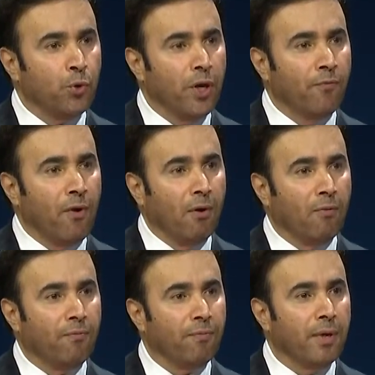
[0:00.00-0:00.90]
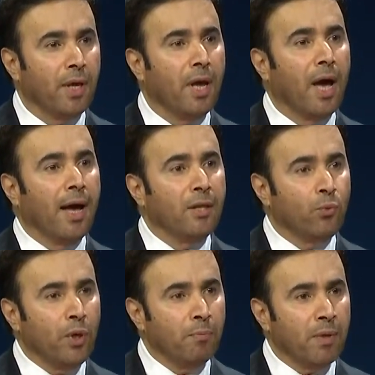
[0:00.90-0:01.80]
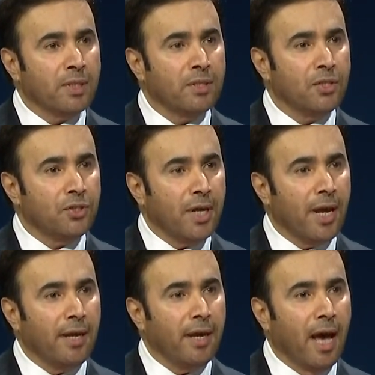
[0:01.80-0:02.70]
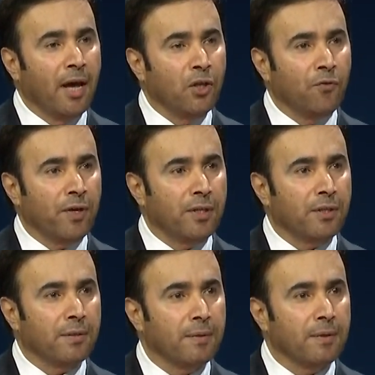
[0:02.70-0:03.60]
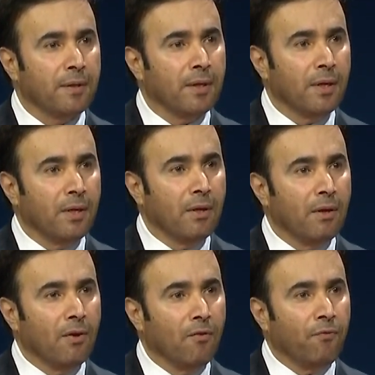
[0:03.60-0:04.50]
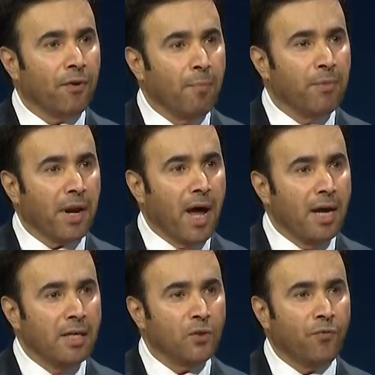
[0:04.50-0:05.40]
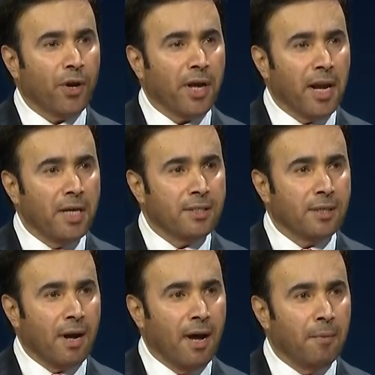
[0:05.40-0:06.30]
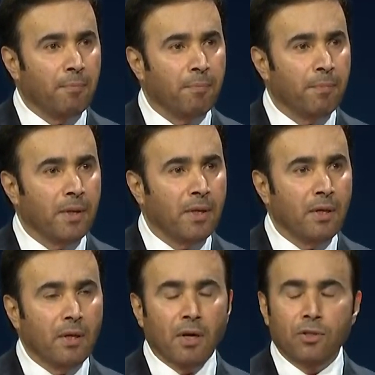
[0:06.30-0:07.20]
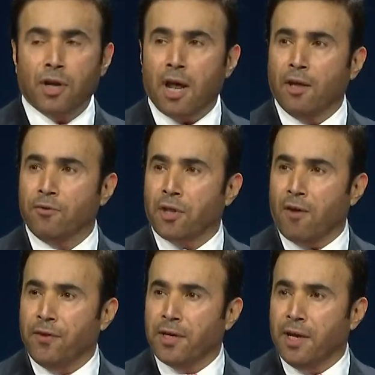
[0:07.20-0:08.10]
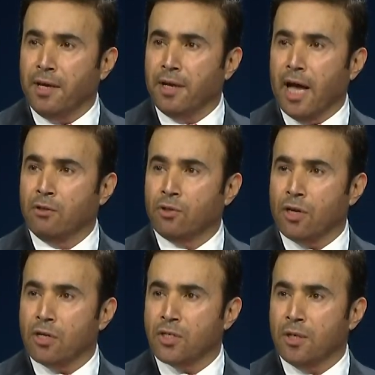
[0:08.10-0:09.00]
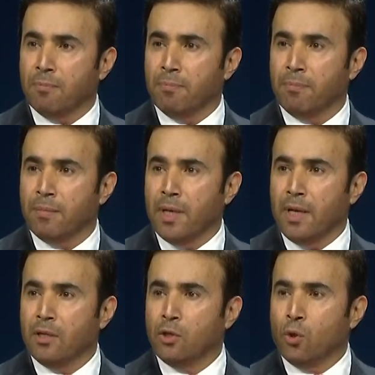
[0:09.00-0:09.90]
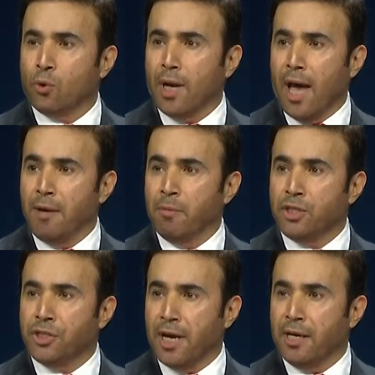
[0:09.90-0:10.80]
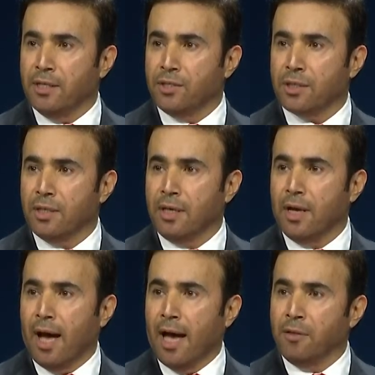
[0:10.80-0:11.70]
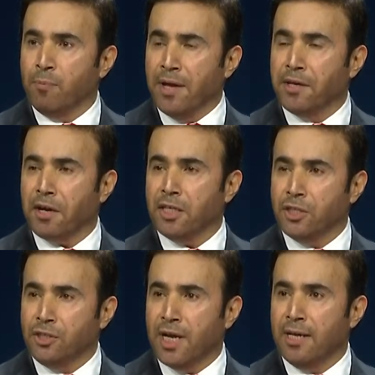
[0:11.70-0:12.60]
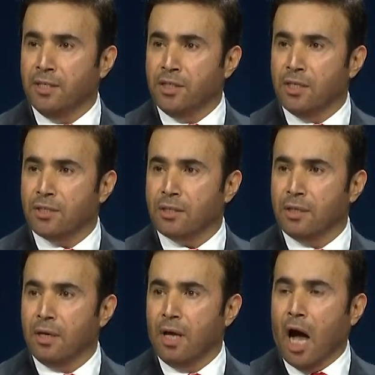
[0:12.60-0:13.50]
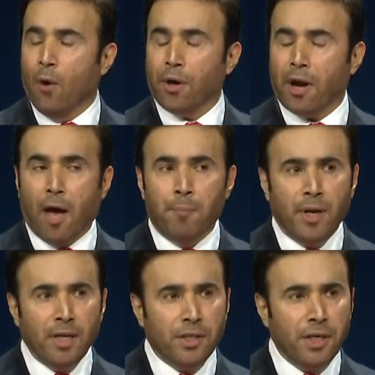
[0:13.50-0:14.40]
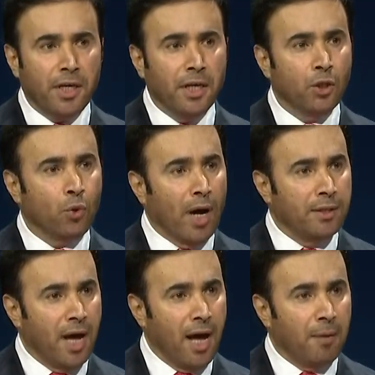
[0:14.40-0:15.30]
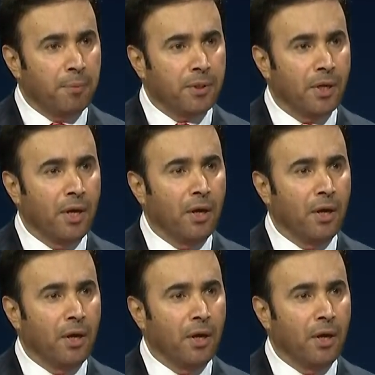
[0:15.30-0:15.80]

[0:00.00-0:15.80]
to evolve, and we must stay ahead of it. From the rise of organized crime, drug trafficking and terrorism, to climate change and migration challenges, our ability to adapt